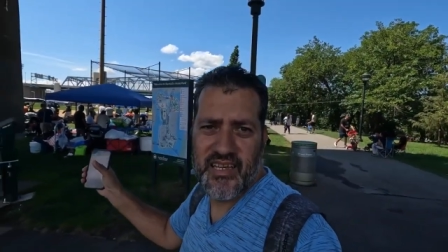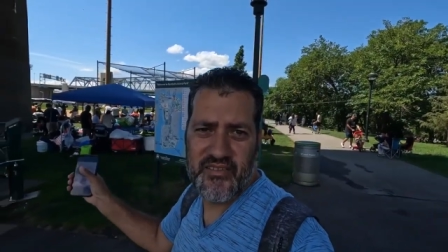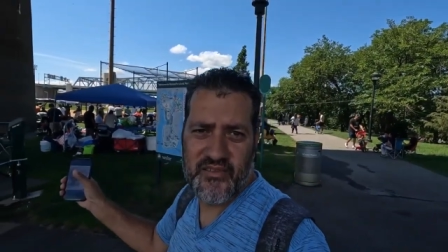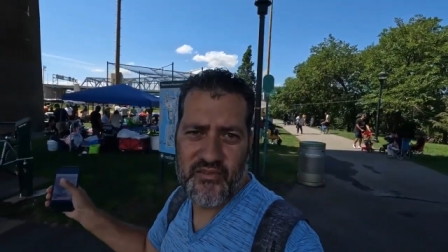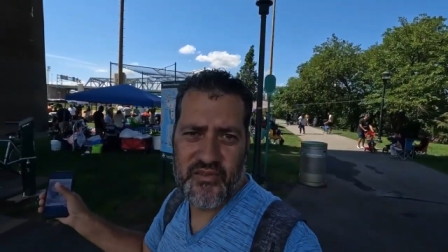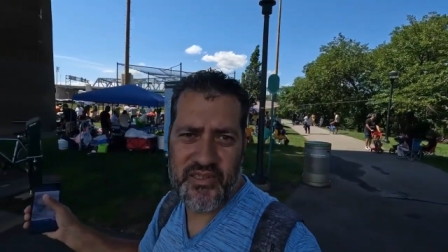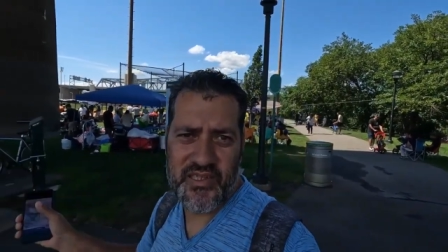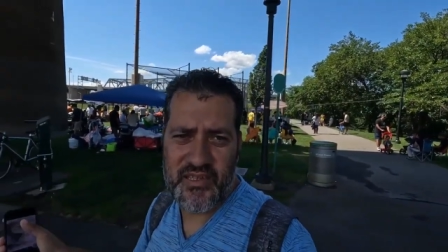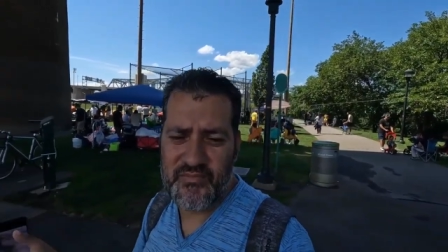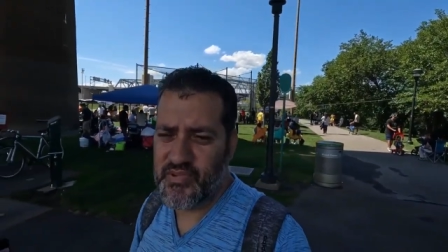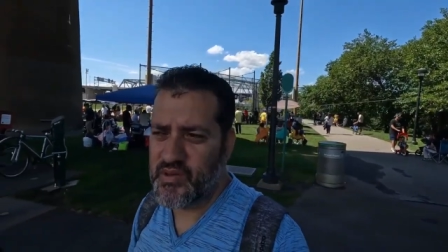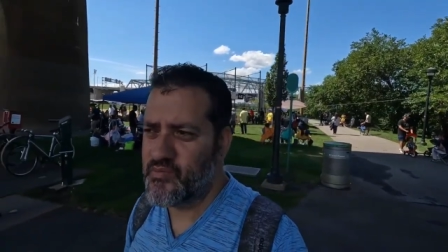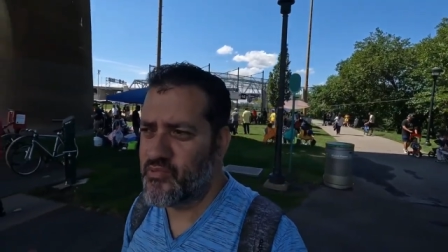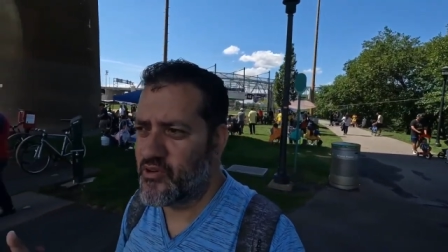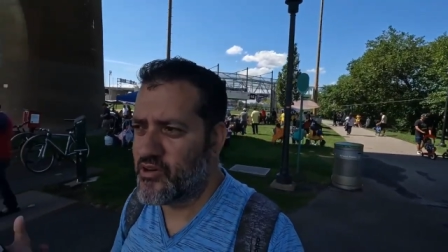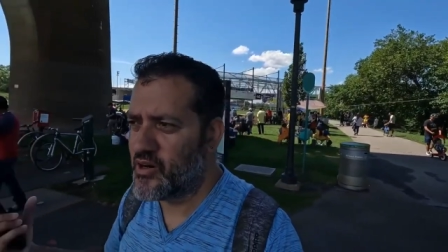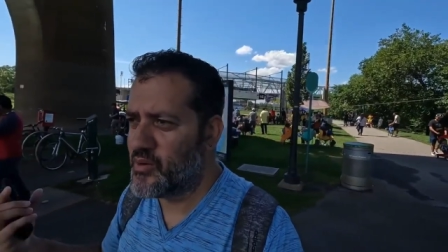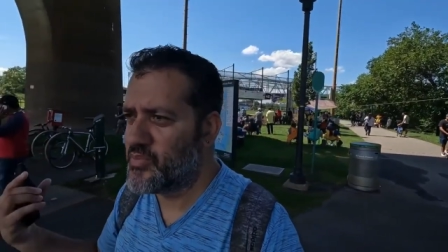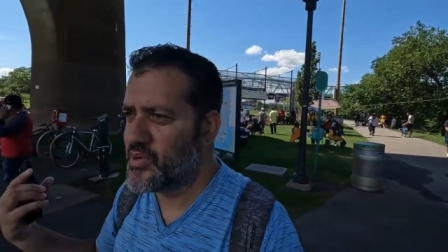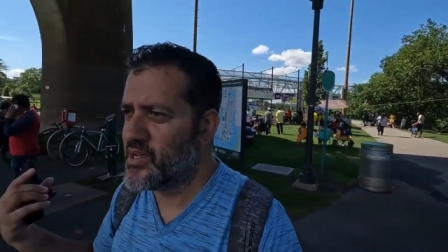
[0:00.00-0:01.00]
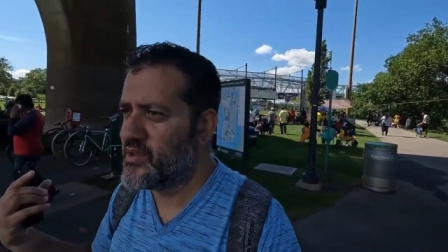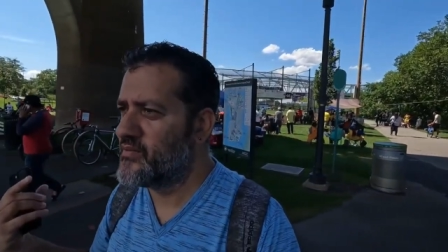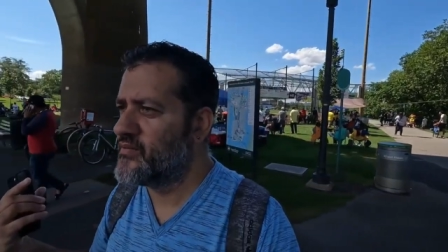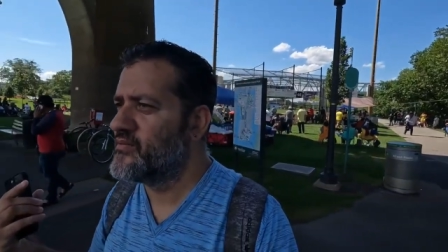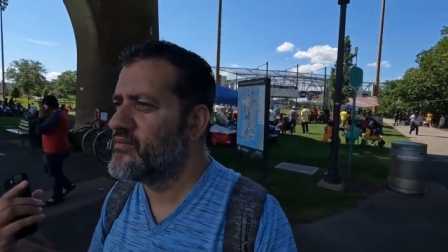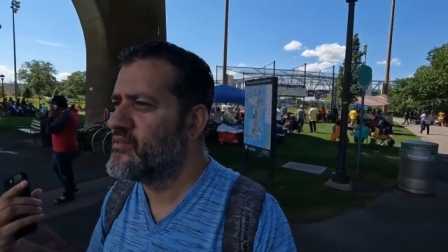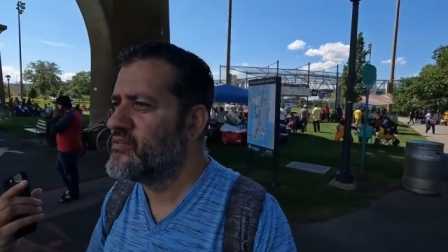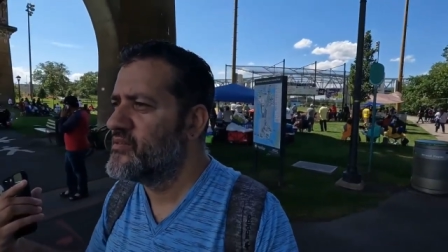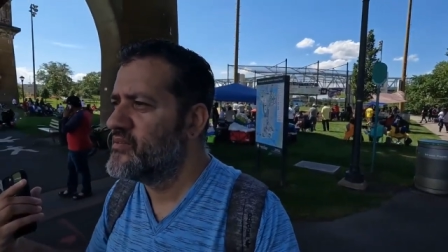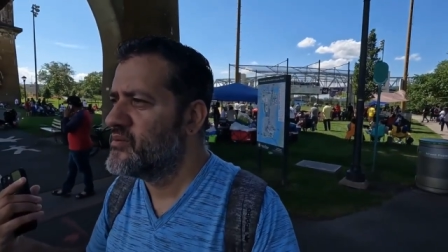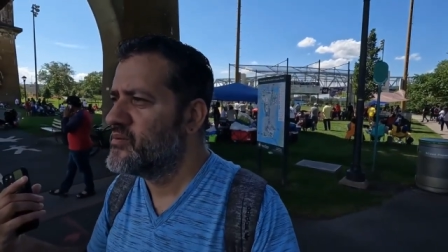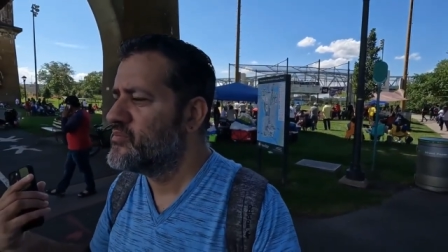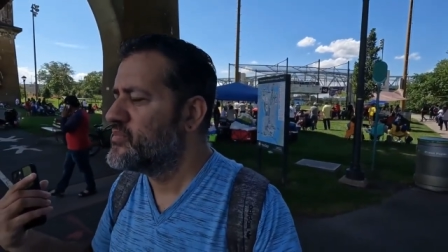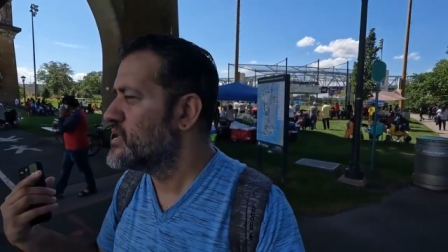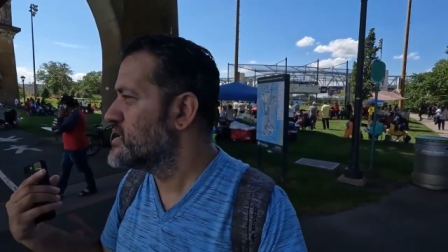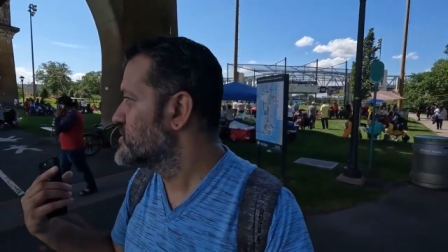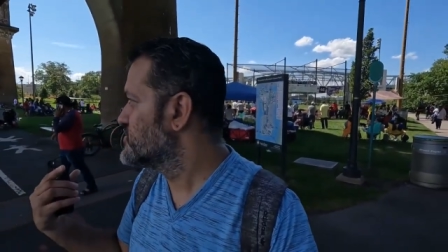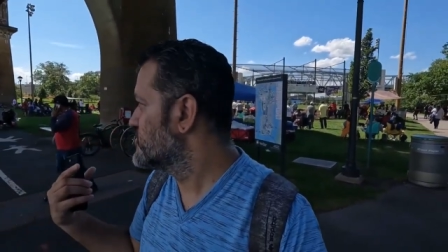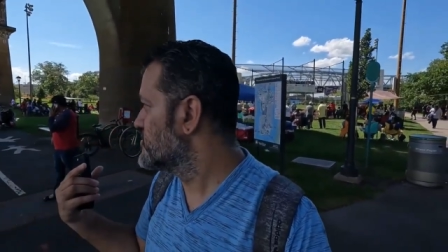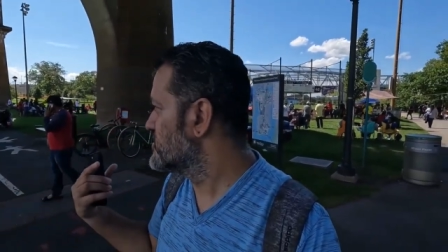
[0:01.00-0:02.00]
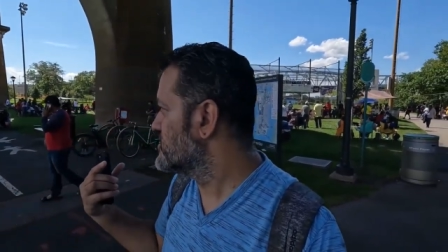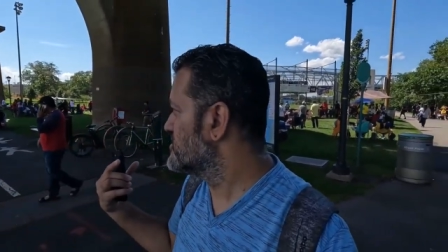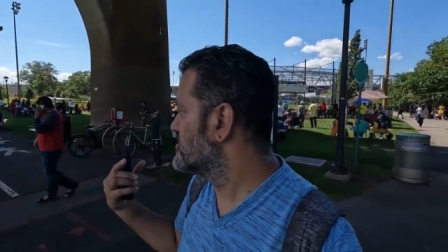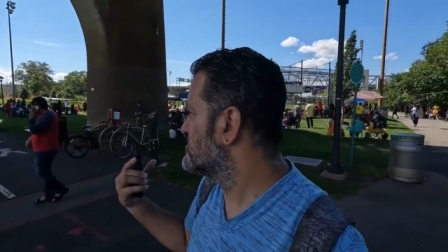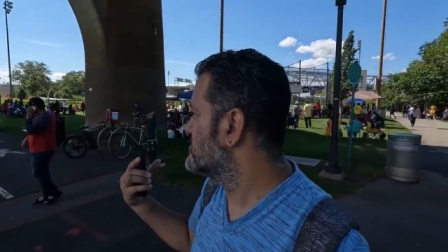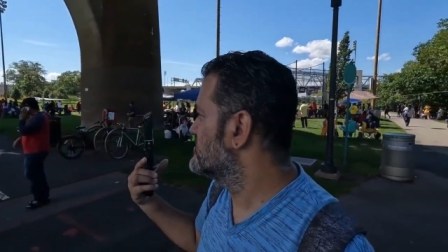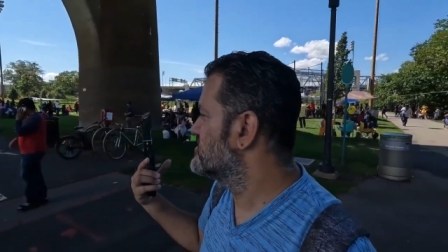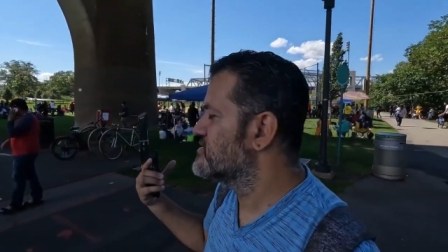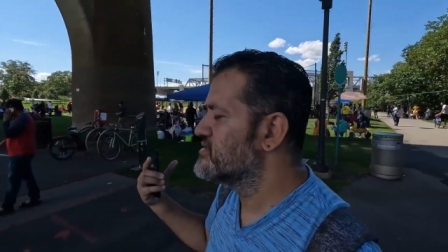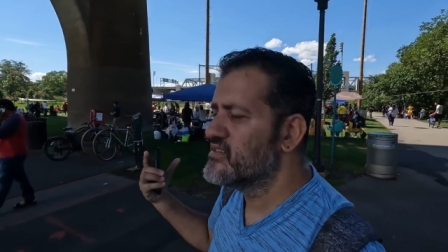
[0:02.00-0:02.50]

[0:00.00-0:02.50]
As you see, people are playing baseball here.